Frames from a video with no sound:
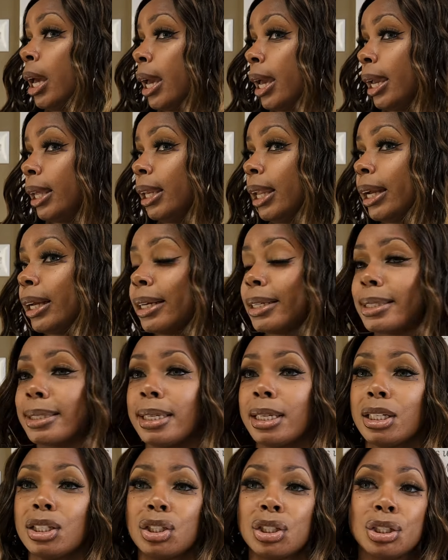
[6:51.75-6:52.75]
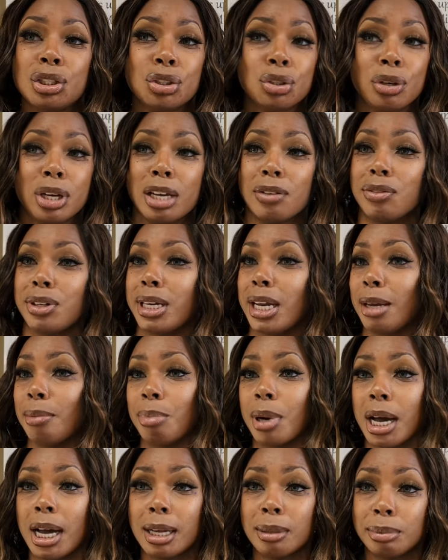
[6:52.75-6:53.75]
And like I said, she's your everyday
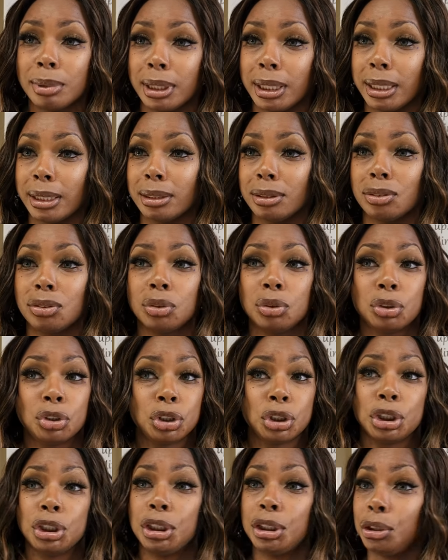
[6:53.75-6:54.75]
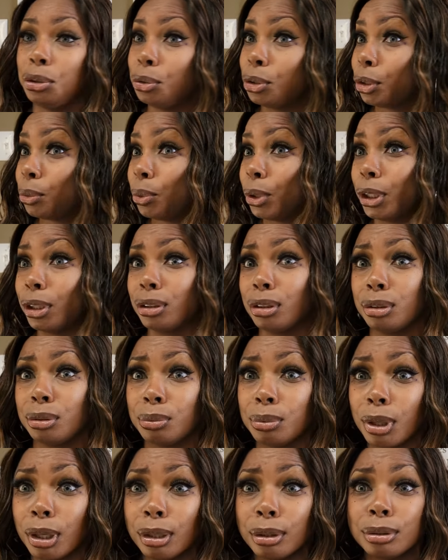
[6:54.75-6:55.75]
bob lamp. You can wear her to
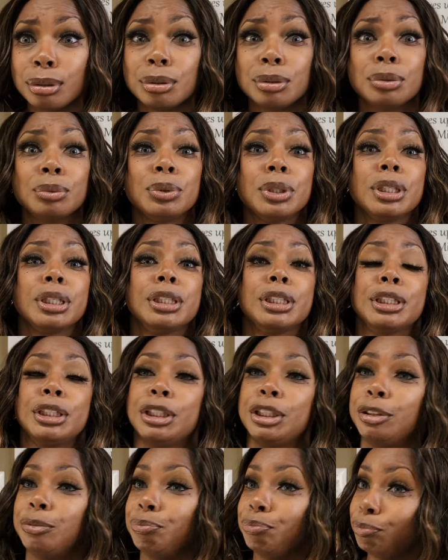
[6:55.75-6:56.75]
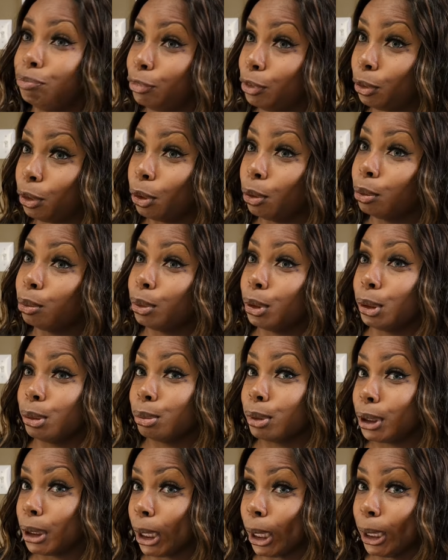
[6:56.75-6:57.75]
work, you can wear her in, you know, on a little
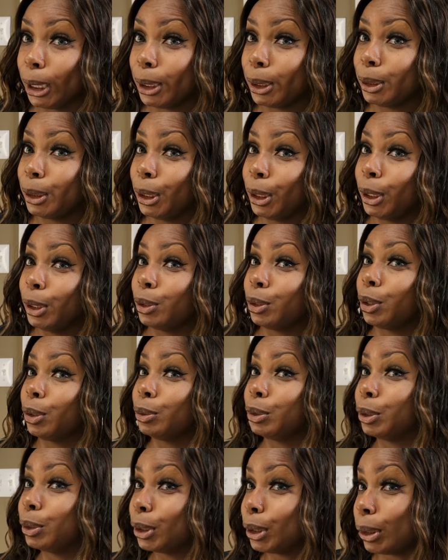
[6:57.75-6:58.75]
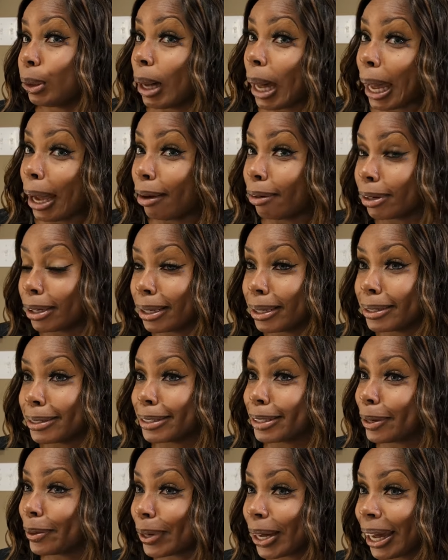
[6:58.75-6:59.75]
date, on your little outings,
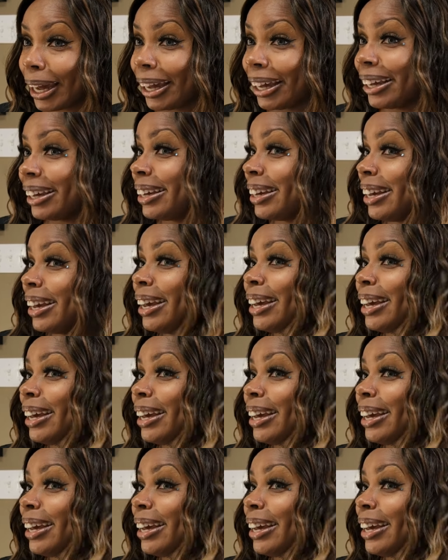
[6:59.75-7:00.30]
okay?